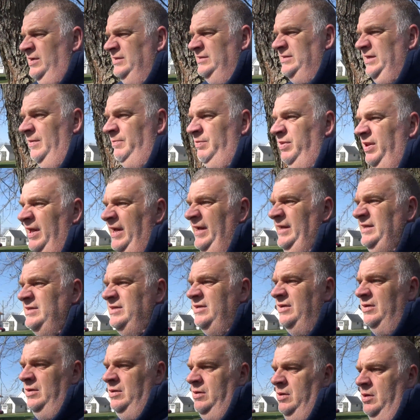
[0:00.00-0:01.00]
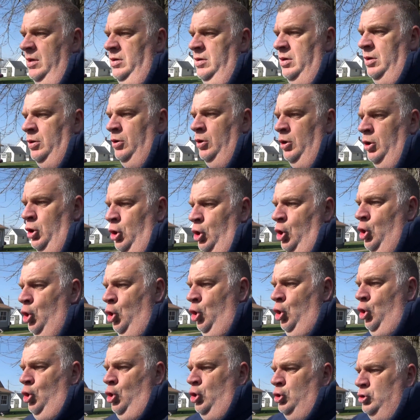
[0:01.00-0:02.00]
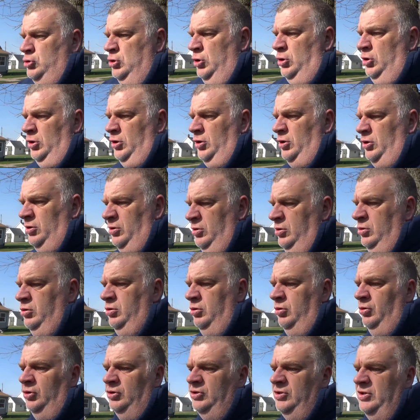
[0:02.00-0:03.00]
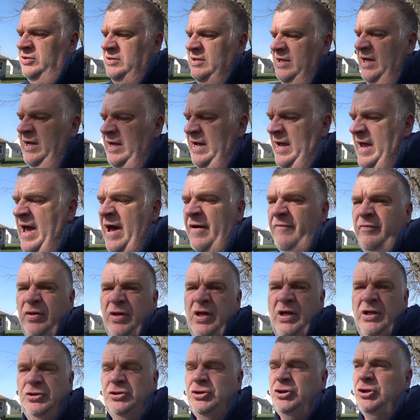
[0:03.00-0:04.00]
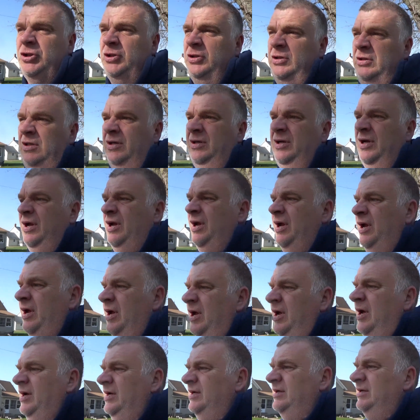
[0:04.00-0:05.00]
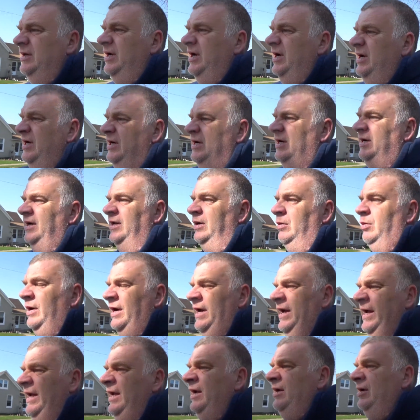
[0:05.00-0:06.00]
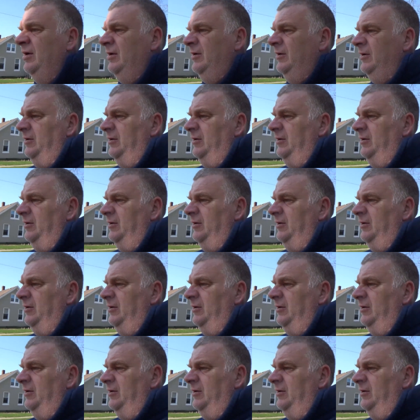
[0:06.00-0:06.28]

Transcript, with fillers: someplace, so we'll just have lunch in a way.